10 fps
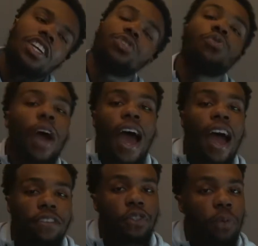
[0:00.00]
you
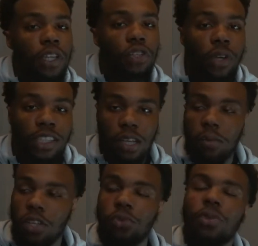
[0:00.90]
have to be doing
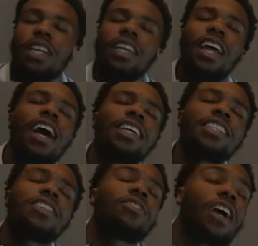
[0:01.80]
something you cannot
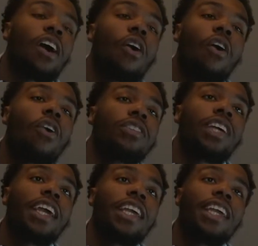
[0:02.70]
sit around all
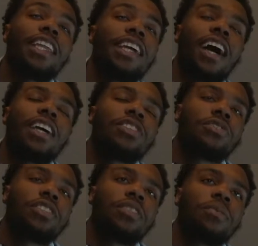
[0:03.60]
day eating ice
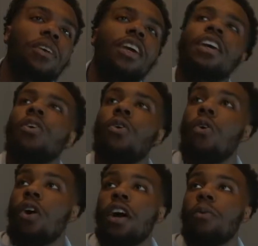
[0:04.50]
cream
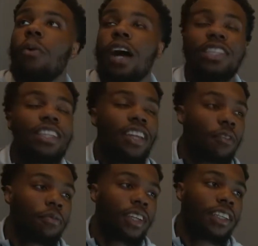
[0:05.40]
or watching
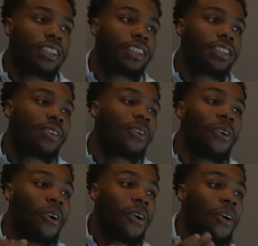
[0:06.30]
netflix
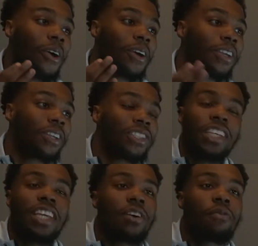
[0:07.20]
or
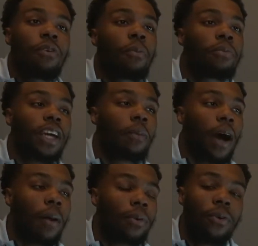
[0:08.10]
just eating a full thing
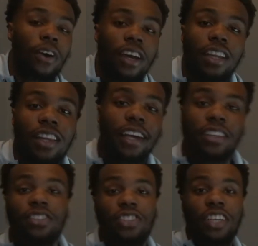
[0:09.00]
of popcorn
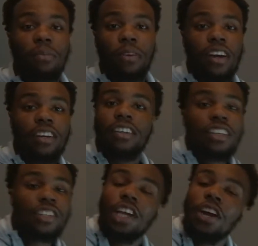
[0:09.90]
like legit bruh
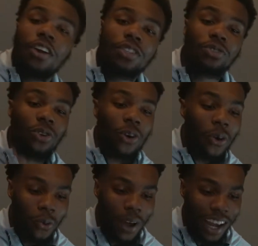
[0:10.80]
there is
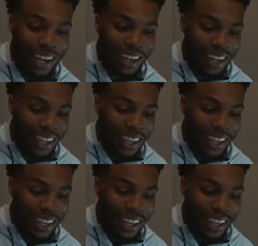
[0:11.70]
no way